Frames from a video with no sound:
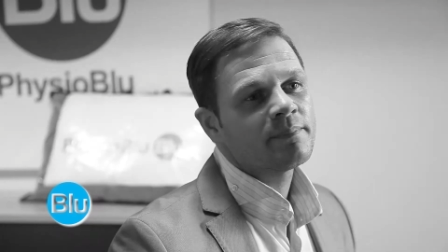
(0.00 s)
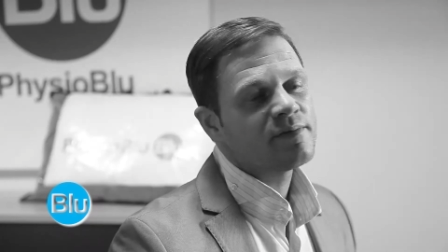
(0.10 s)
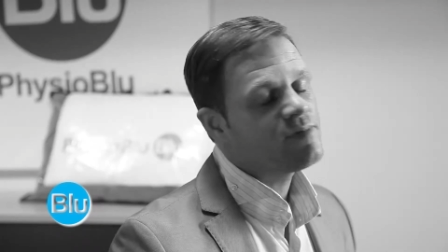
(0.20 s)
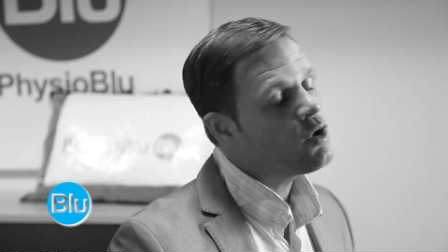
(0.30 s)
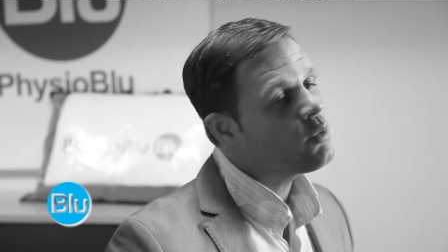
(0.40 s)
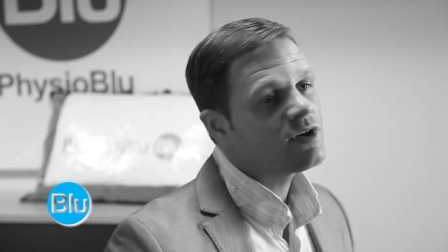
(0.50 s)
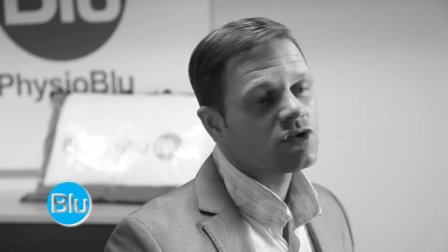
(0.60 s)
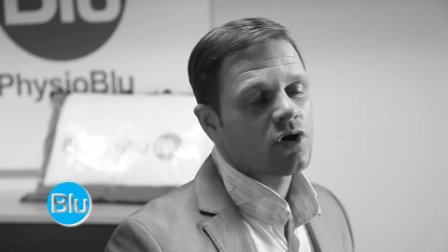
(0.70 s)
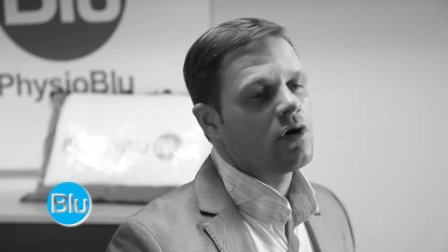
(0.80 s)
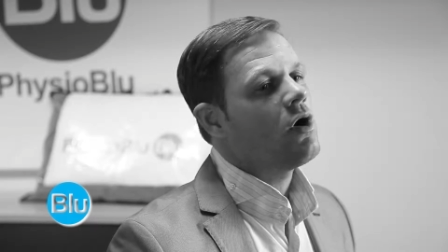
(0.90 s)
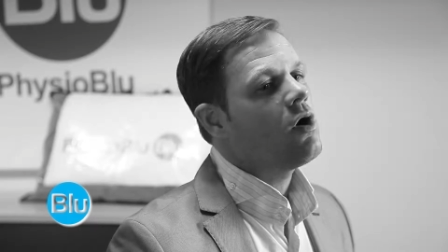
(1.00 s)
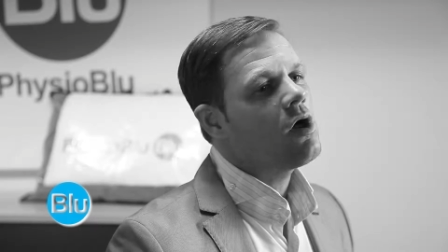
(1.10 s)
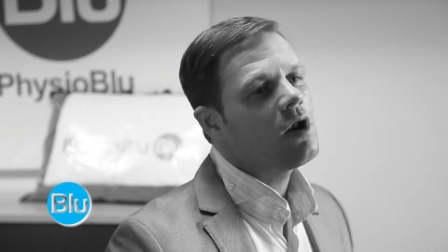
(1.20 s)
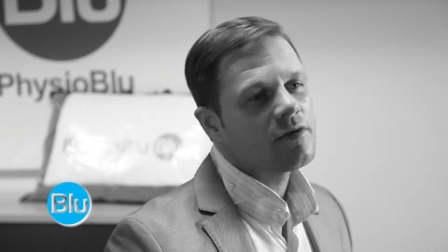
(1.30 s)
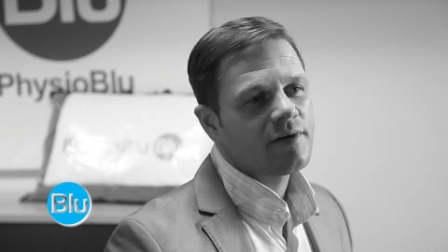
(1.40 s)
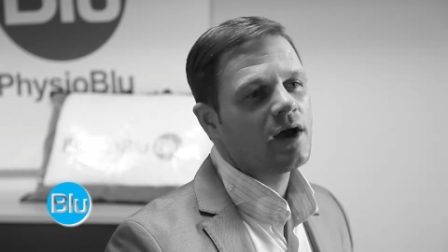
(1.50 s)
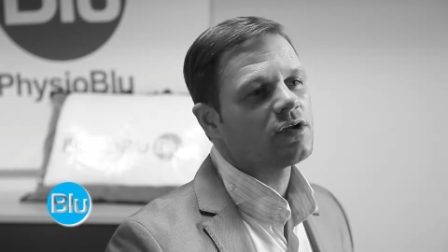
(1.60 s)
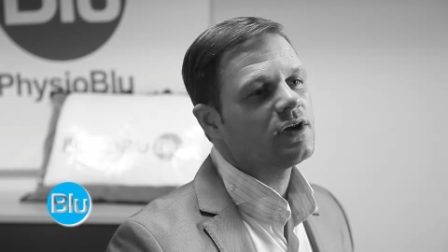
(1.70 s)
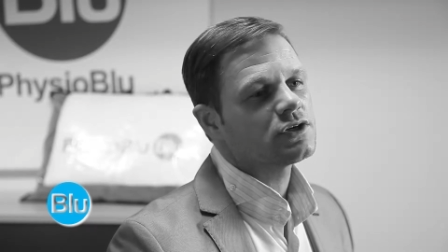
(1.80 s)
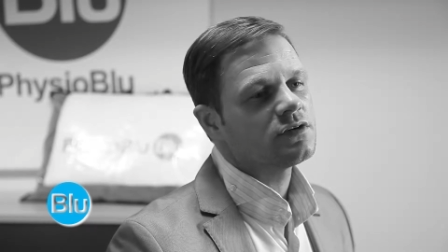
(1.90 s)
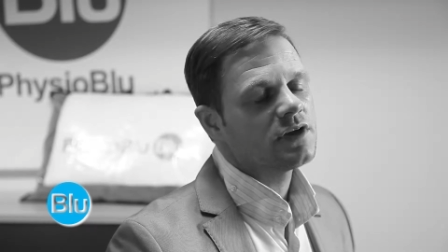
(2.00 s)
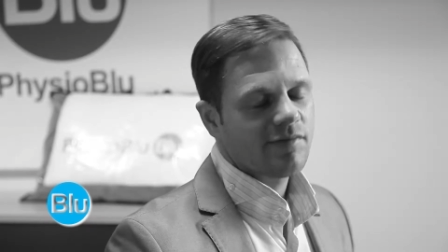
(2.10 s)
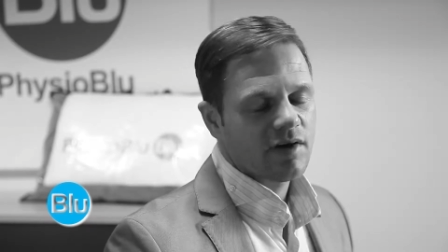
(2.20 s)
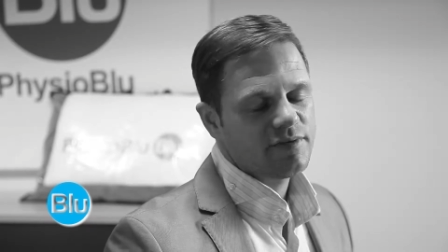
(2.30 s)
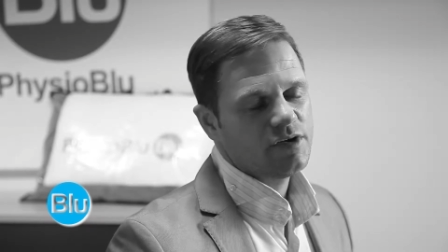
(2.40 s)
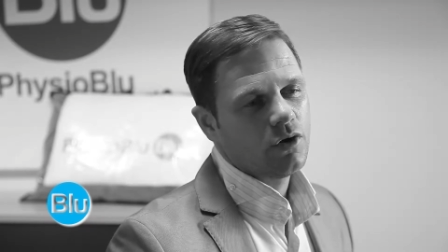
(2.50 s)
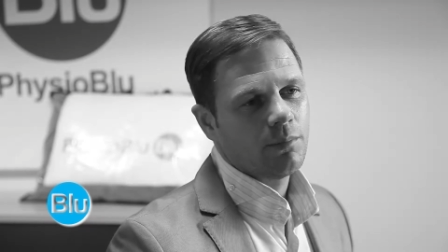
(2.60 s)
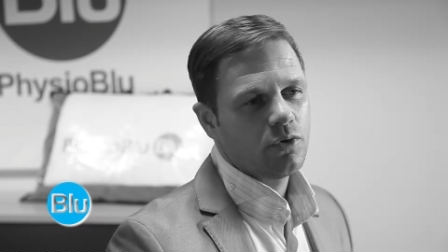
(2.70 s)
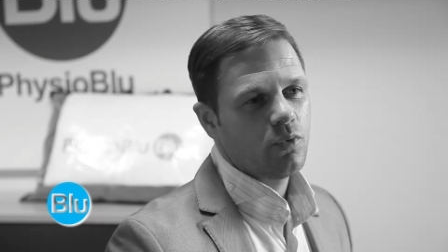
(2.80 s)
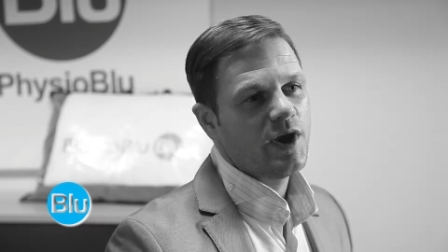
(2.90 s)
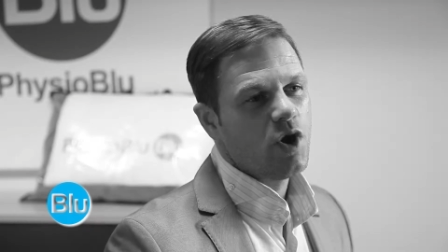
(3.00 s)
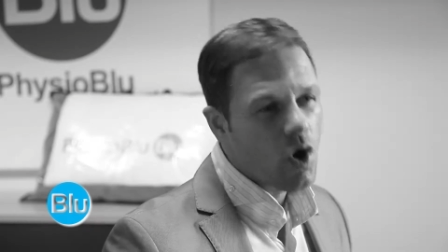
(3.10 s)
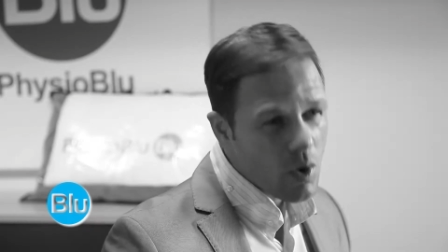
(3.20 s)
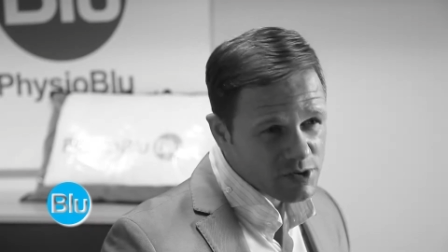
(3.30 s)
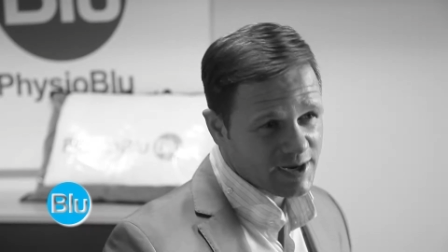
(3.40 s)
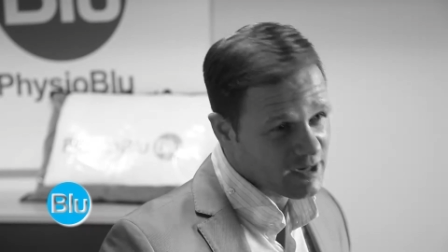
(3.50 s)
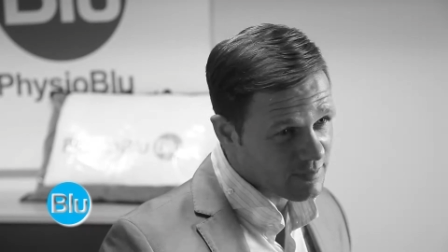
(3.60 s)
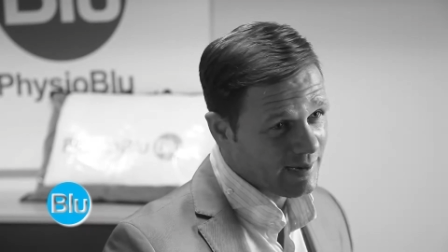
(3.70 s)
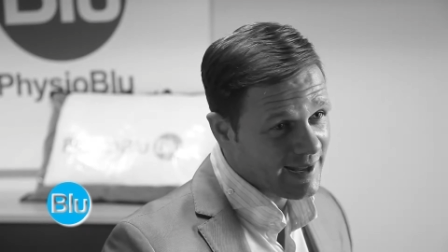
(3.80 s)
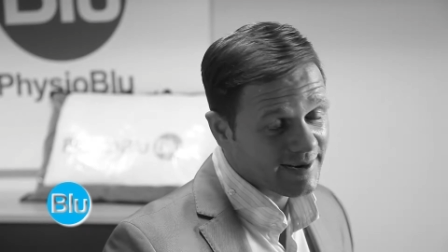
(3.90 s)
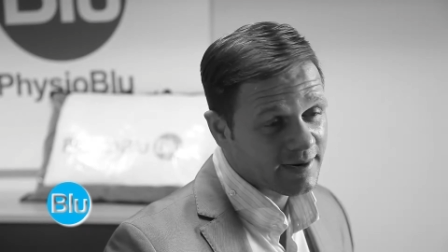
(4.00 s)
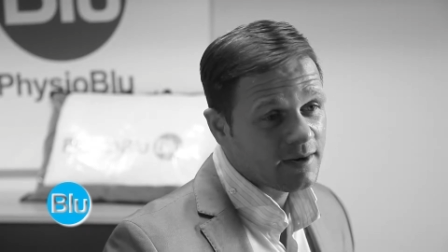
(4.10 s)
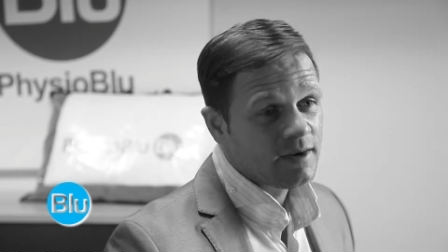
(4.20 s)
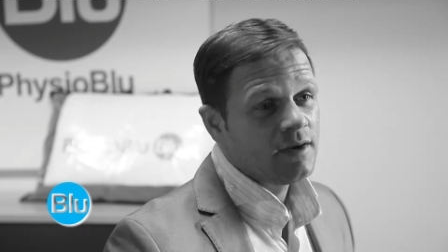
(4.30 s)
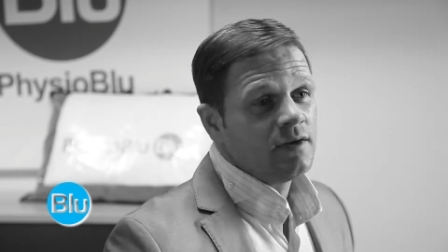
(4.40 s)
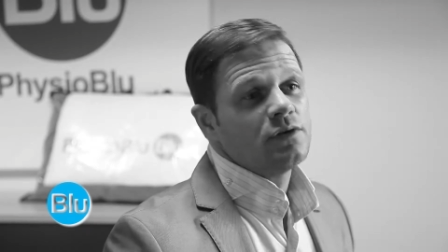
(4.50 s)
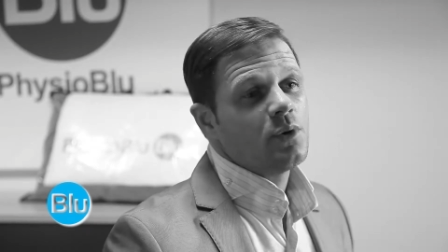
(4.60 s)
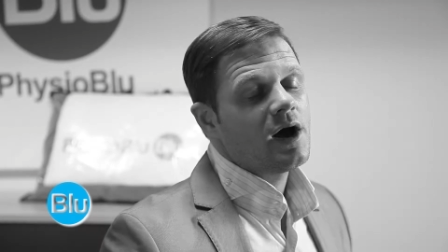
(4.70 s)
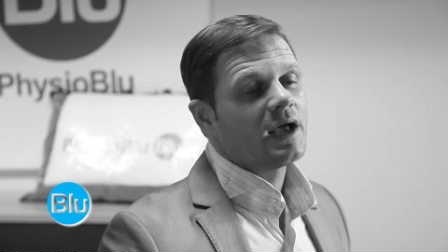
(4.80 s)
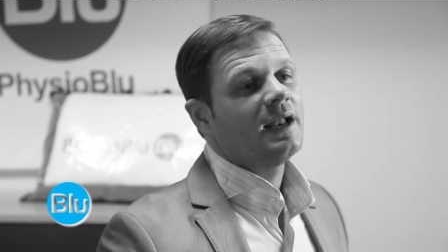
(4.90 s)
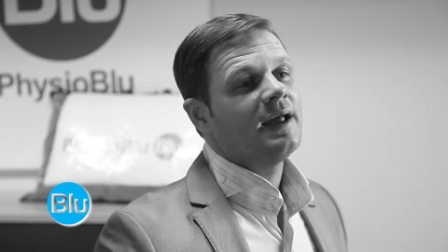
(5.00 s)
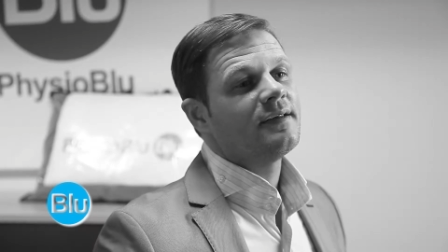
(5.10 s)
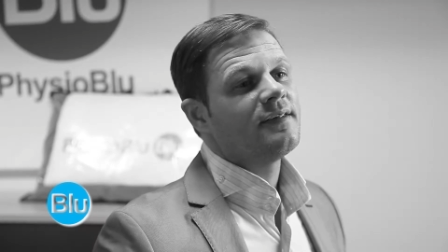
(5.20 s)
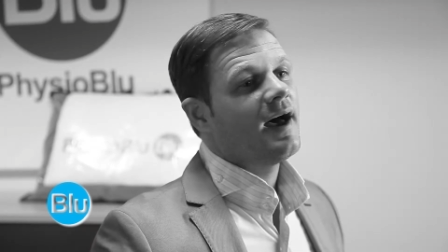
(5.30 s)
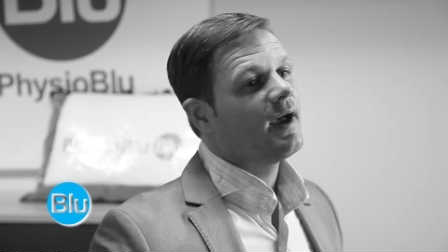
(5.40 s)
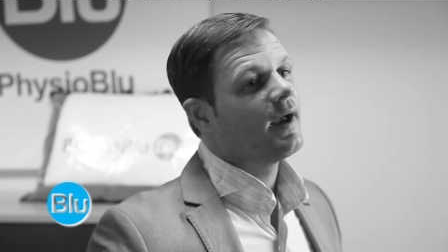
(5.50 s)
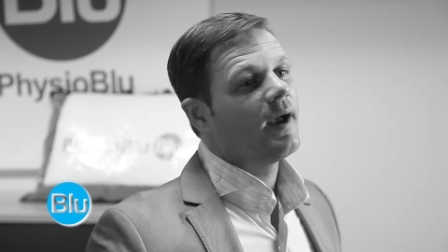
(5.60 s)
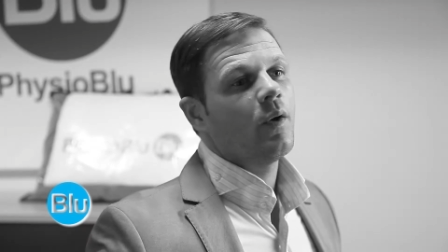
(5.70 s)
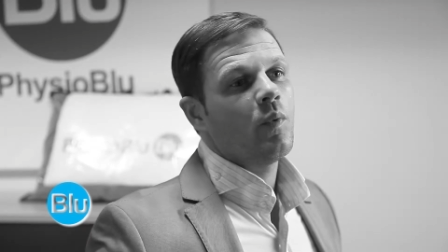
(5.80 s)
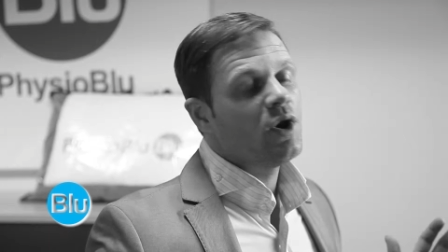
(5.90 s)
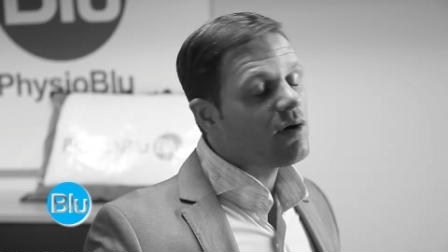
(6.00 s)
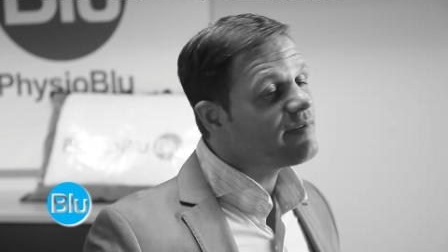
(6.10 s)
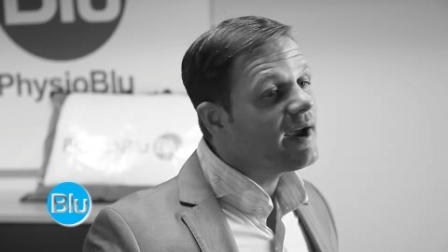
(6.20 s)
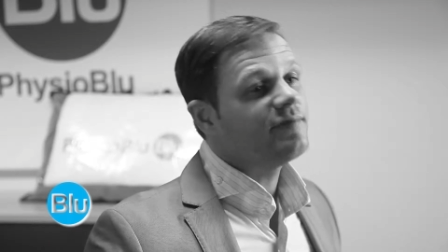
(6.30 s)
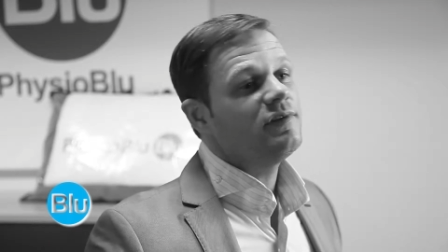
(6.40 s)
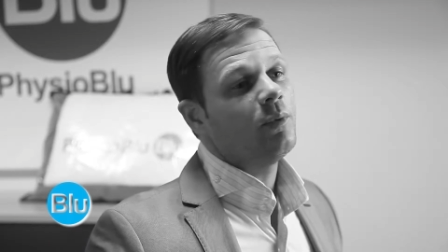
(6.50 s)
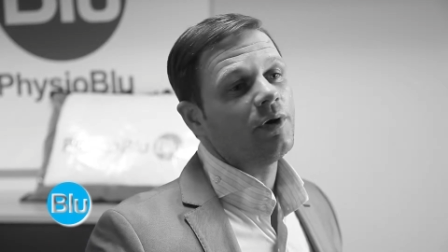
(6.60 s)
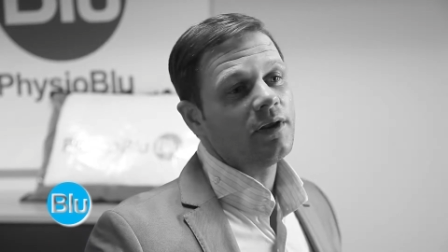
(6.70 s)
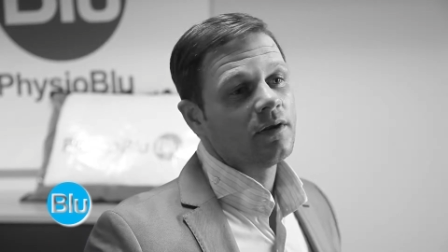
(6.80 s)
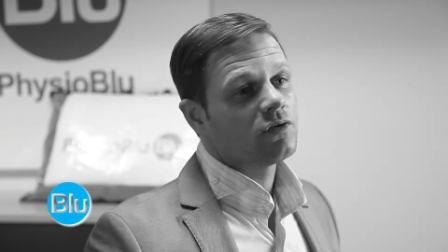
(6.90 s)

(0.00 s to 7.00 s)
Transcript: Before we start all of our sessions here at Physio Blu, we always explain to our clients that we're not for everybody.